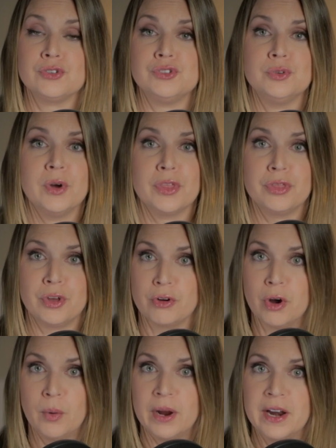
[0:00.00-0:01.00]
do a
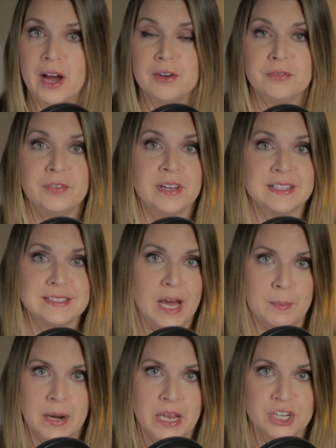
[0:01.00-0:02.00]
thorough enough
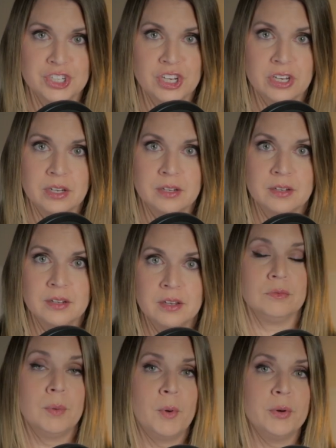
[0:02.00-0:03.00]
examination?
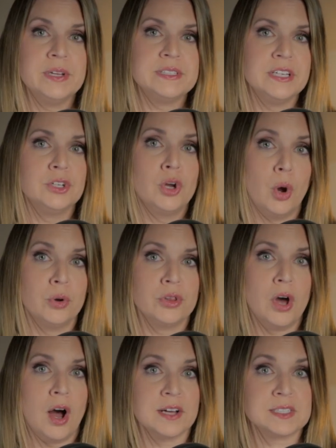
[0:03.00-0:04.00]
Ramona did go to
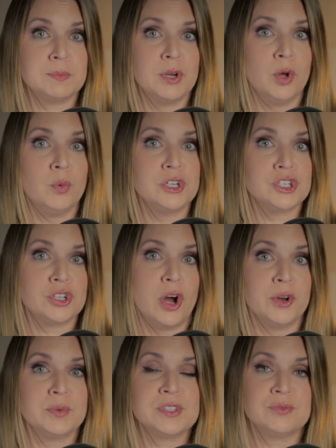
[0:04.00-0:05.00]
the hospital when
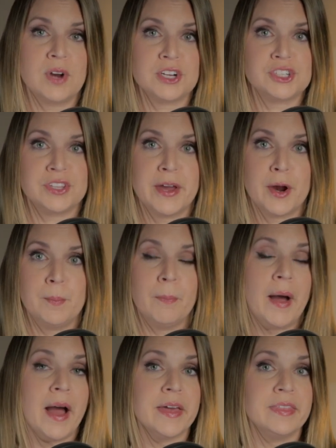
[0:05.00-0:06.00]
Sean was rushed there
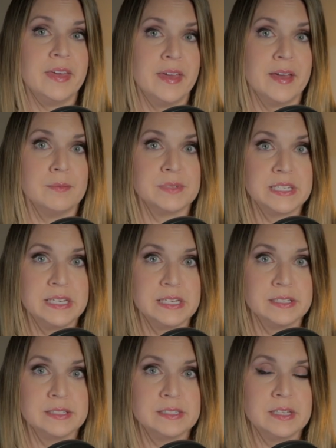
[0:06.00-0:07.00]
by the
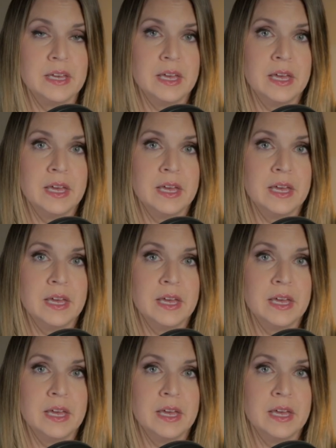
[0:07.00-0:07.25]
EMTs.